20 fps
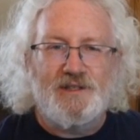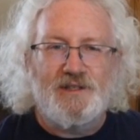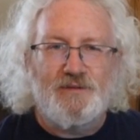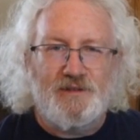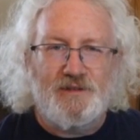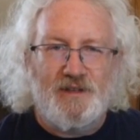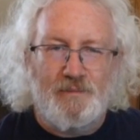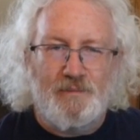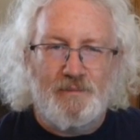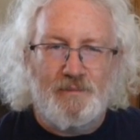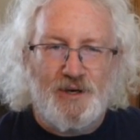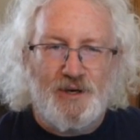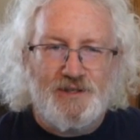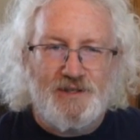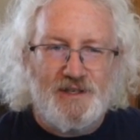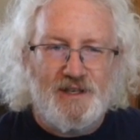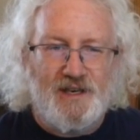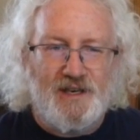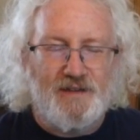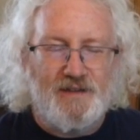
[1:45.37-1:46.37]
a person
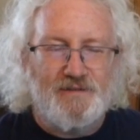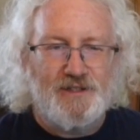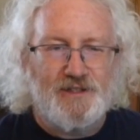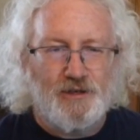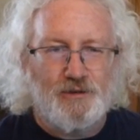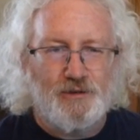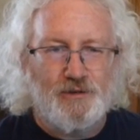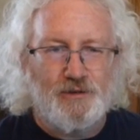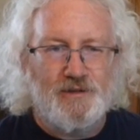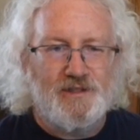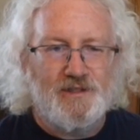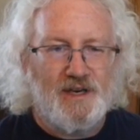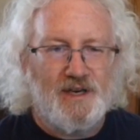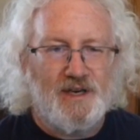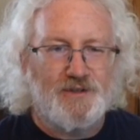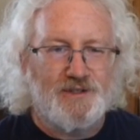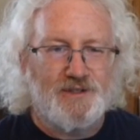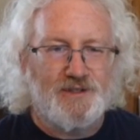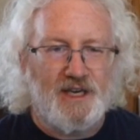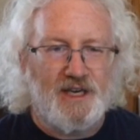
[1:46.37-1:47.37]
that I've shown several
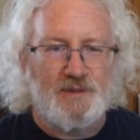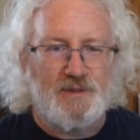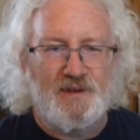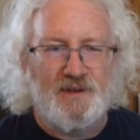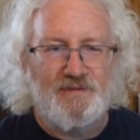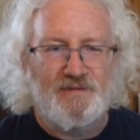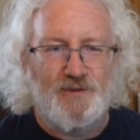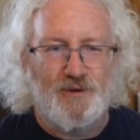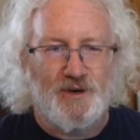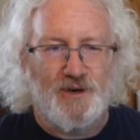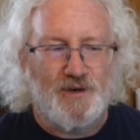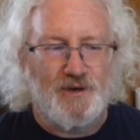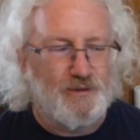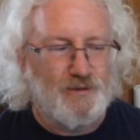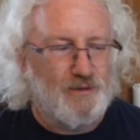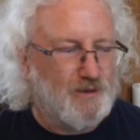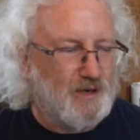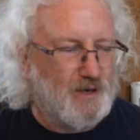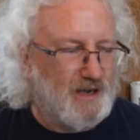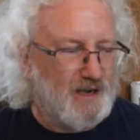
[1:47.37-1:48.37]
times before
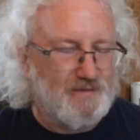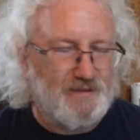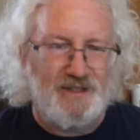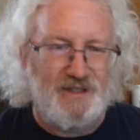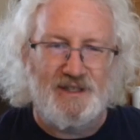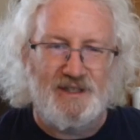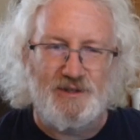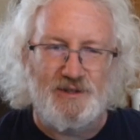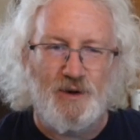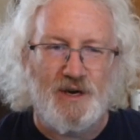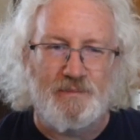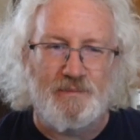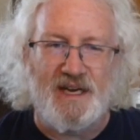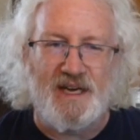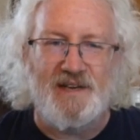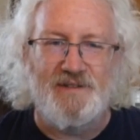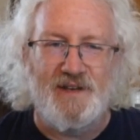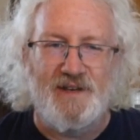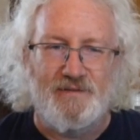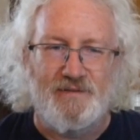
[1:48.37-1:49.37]
who I, is one of my
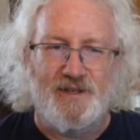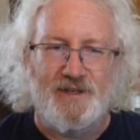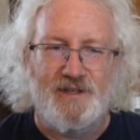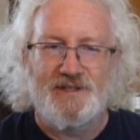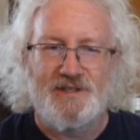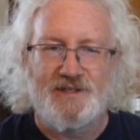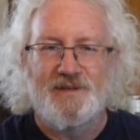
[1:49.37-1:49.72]
favorites,